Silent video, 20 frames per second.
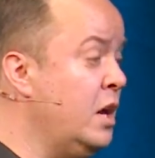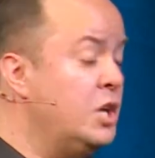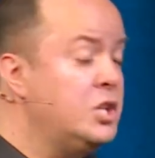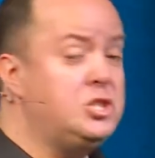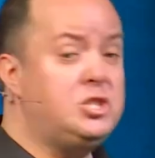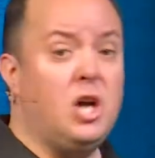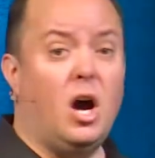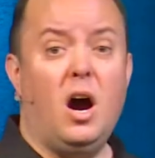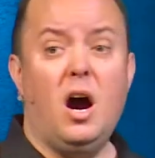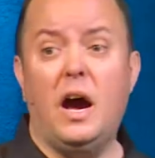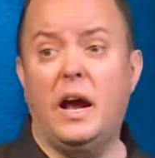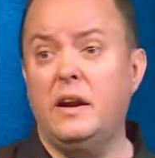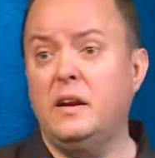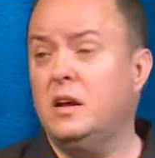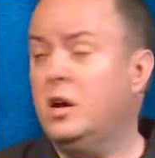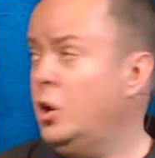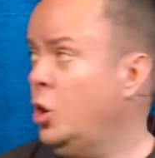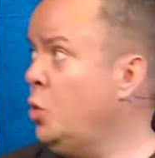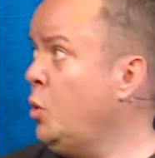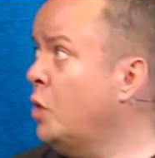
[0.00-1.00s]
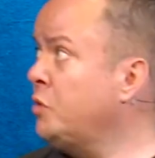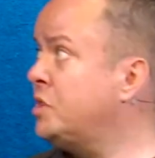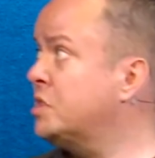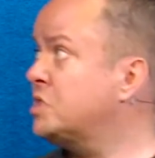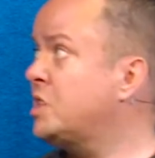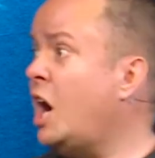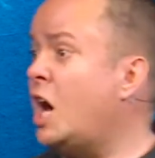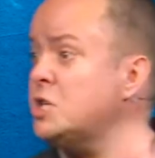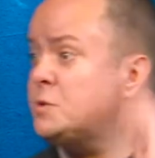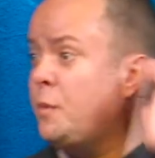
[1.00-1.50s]
John, who wrote this
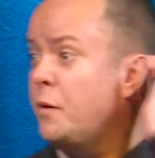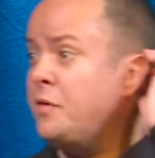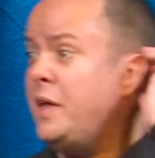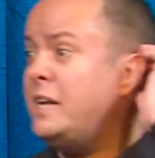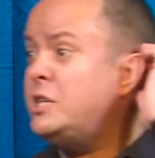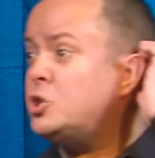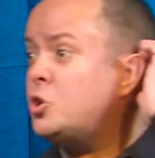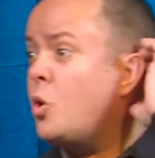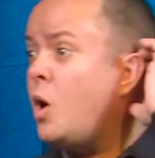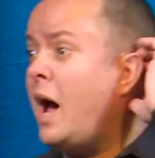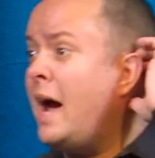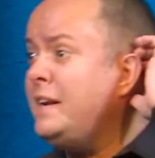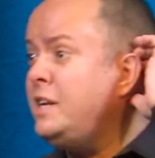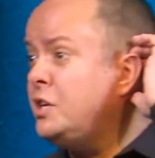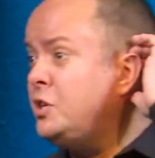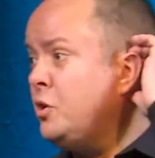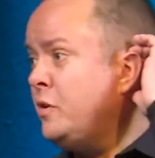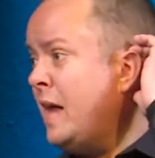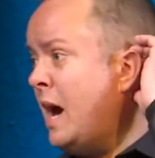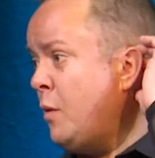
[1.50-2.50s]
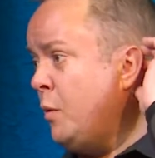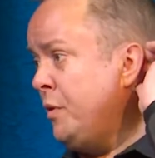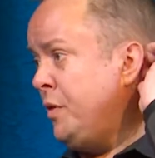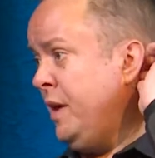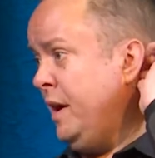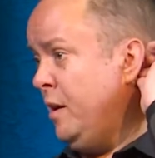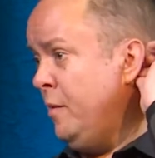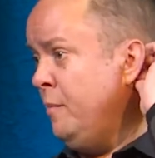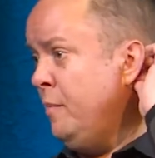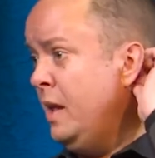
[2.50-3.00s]
gospel, they tried to do that with
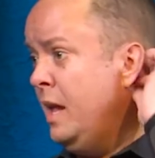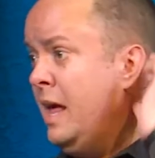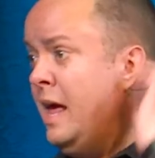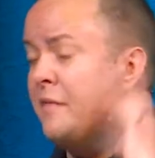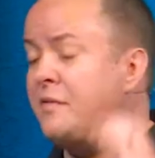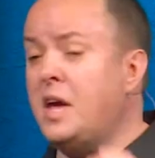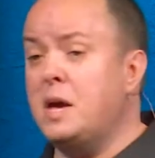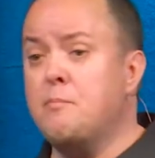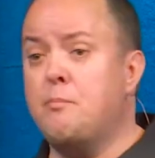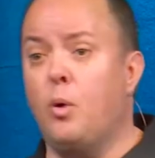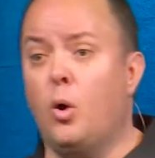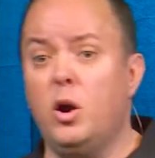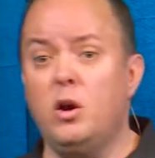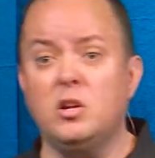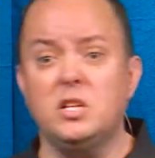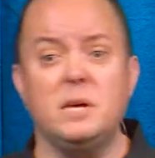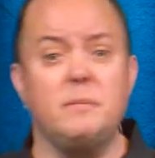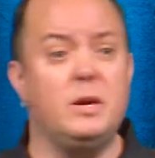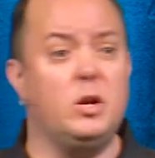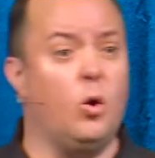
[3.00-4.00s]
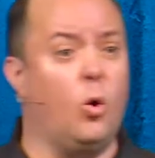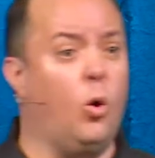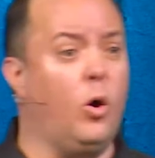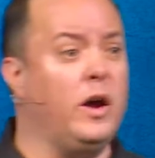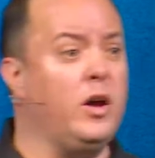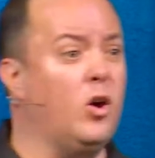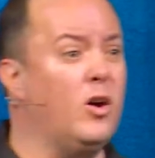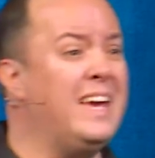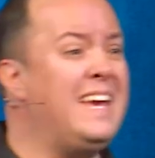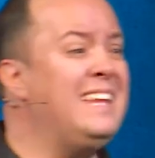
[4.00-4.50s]
him. They boiled him in
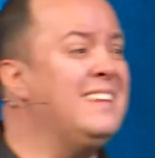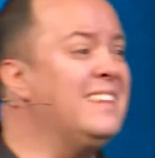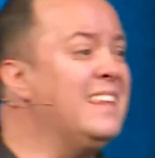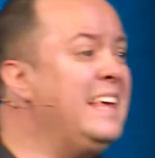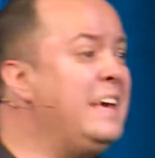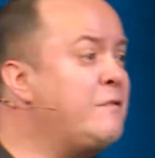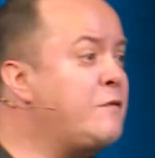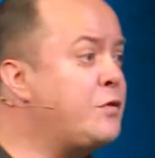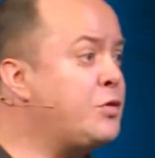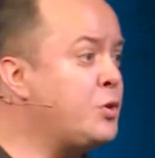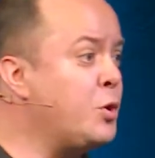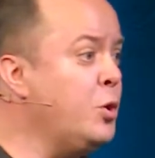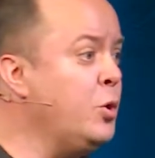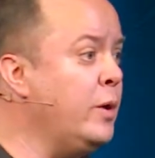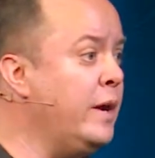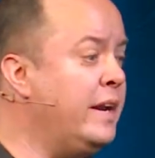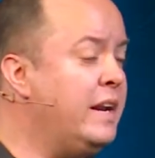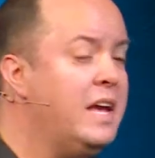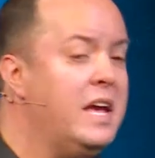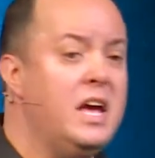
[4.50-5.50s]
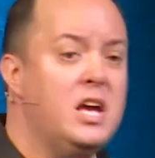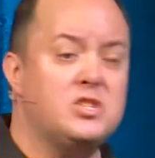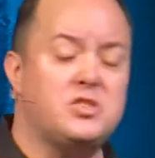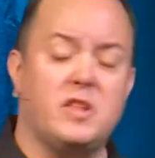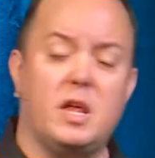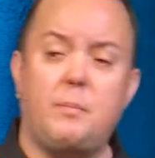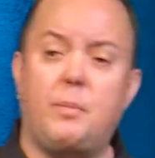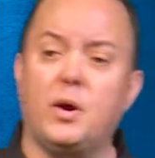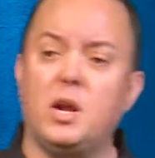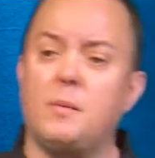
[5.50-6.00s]
oil. He lived through it. So
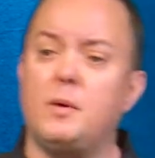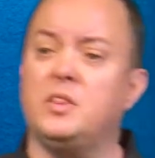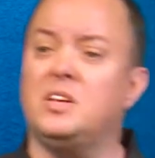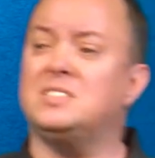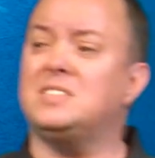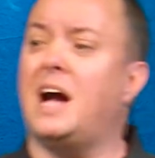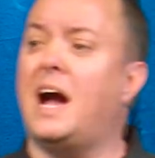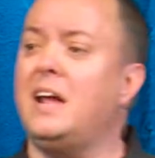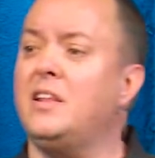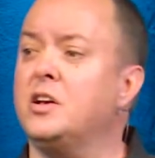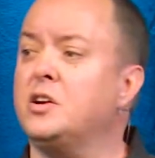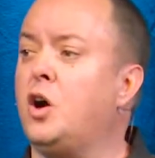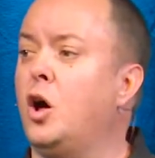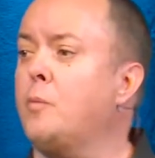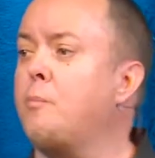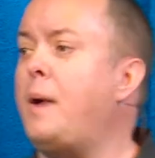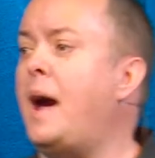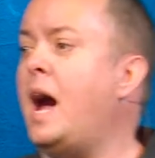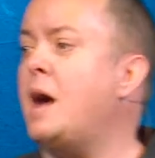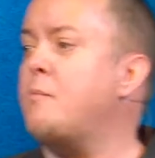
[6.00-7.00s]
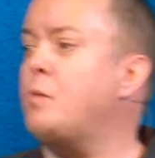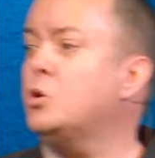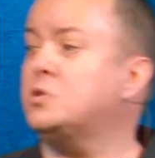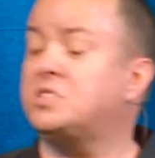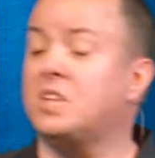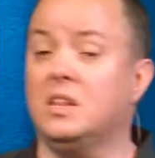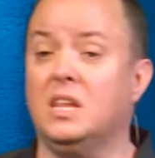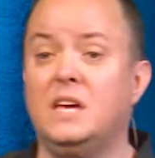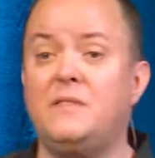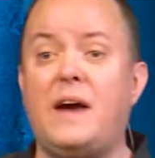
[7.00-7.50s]
they put him on this island called Patmos
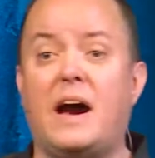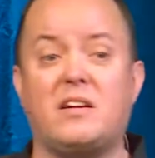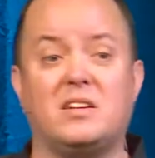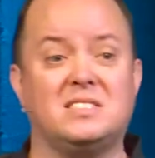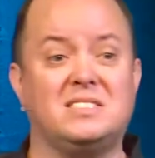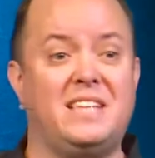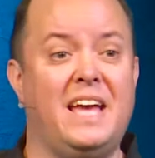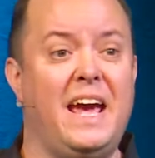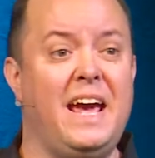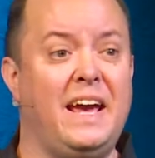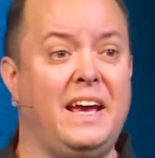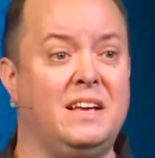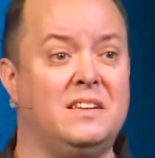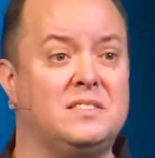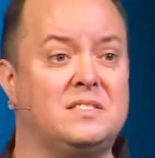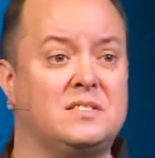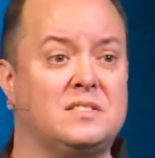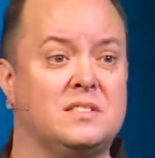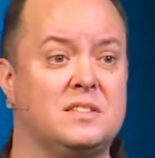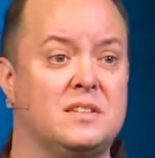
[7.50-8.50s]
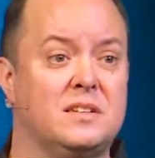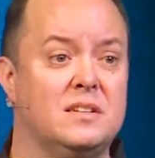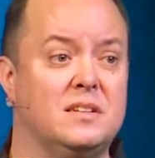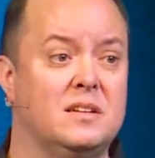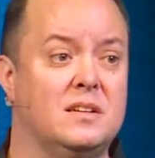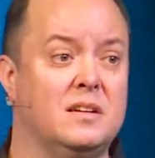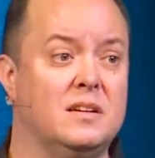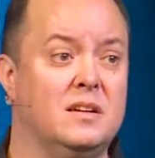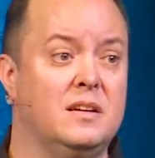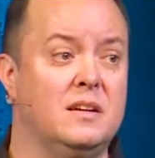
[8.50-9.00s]
to live out his days.
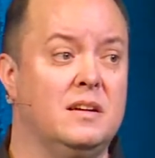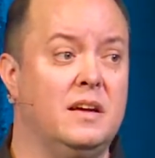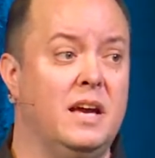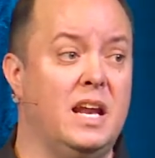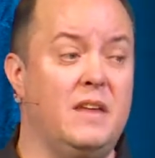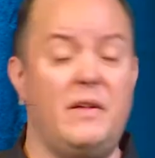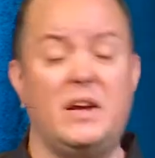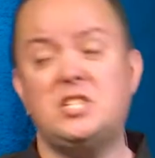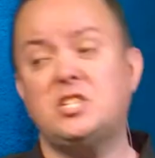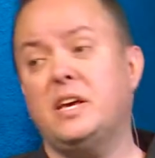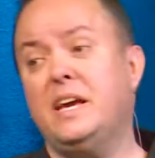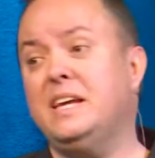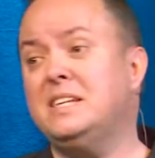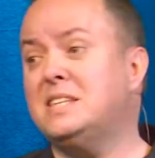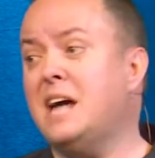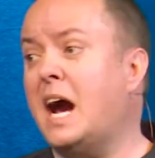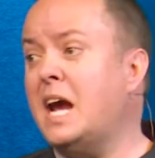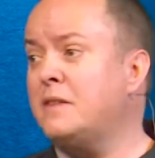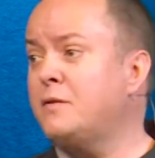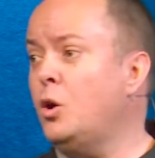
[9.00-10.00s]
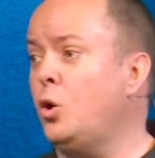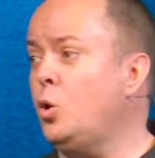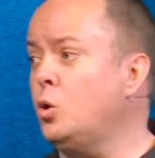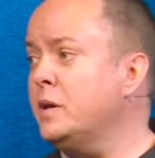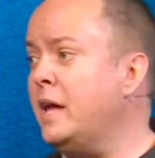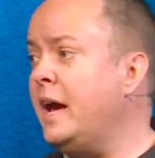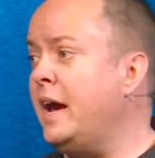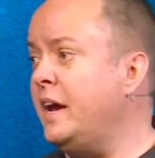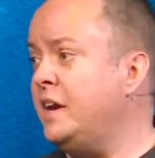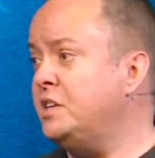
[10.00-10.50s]
And eventually he died of old
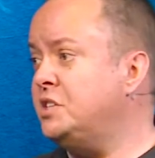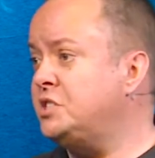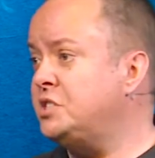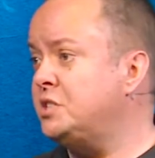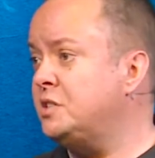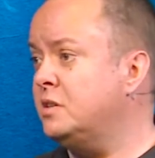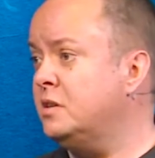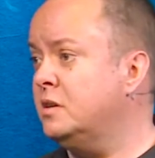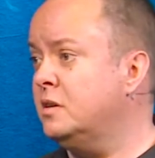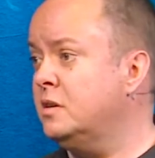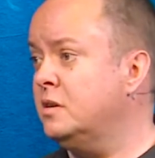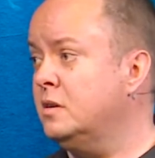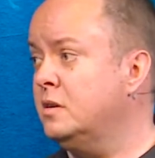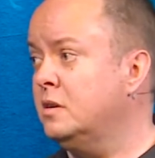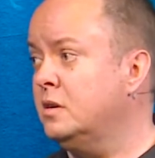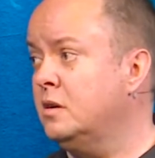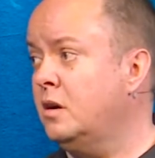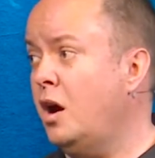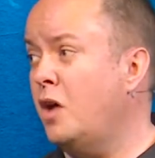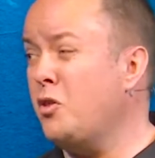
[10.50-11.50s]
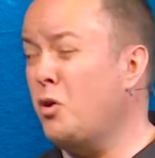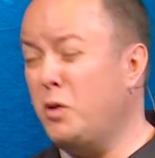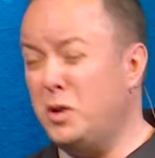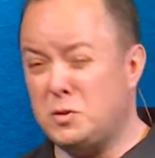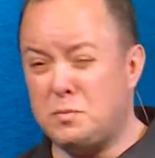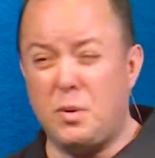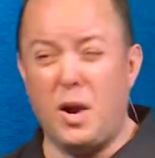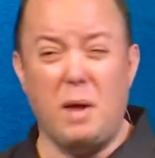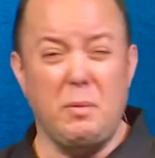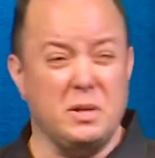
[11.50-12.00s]
age. Although he's
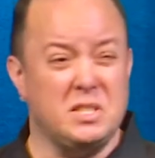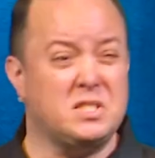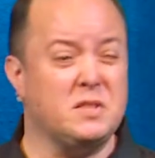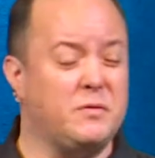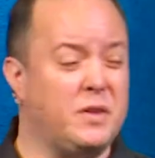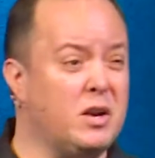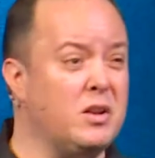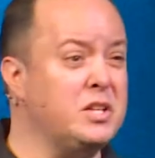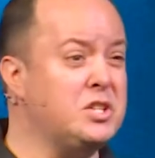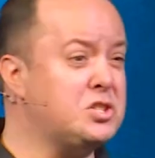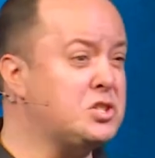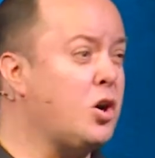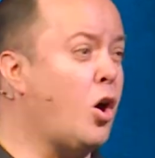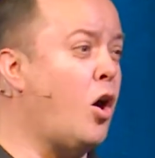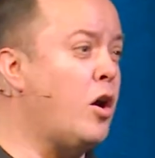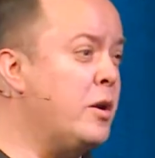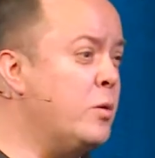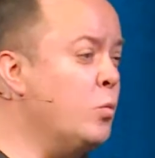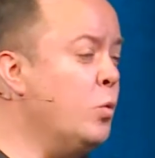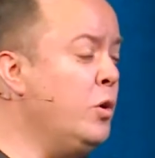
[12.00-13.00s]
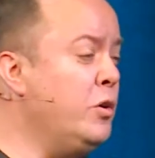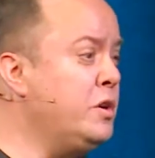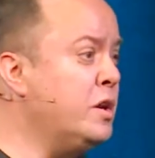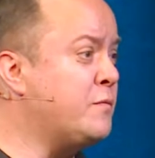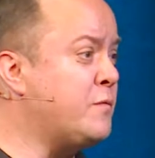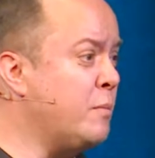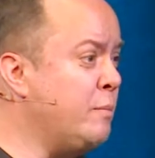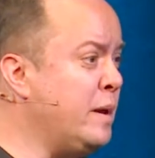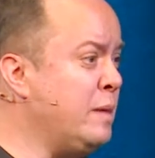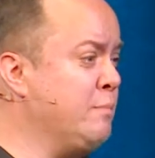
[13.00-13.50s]
probably severely scarred and wounded
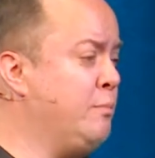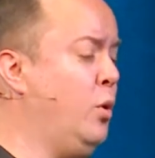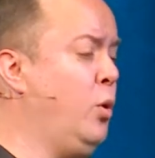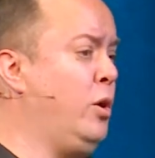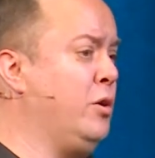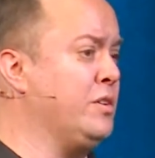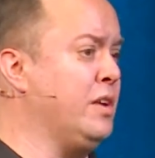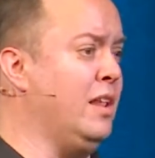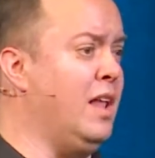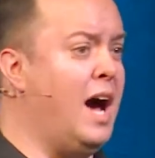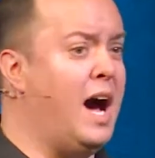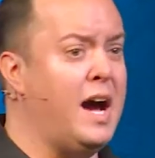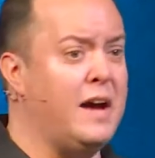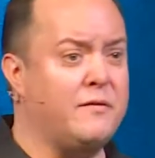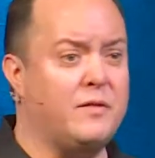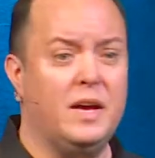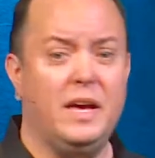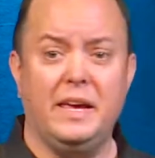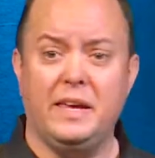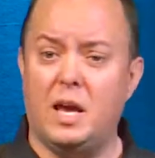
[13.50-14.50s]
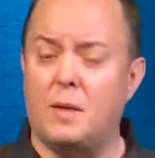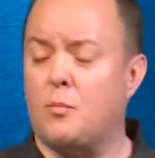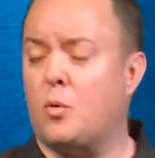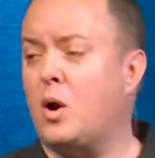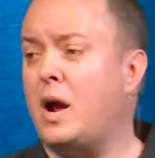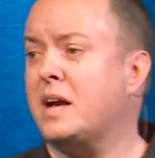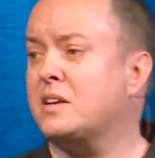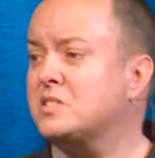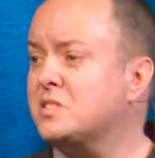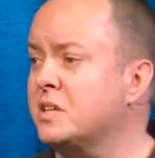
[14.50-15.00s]
from being boiled alive, yet
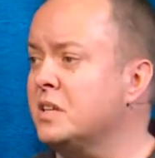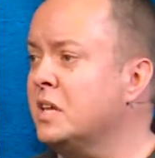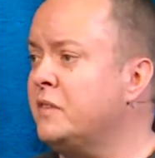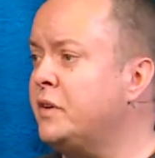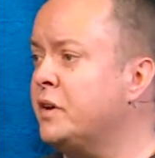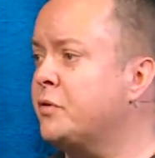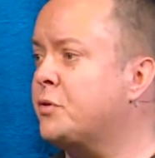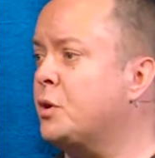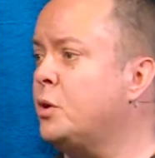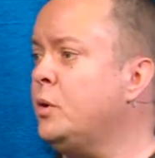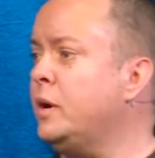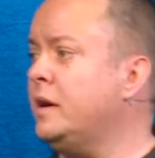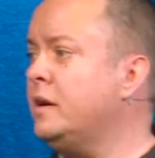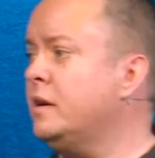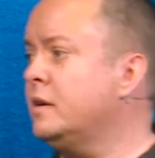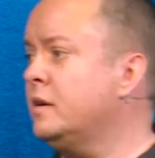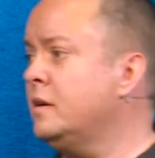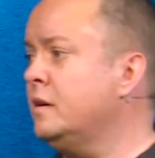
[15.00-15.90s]
miraculously living through it.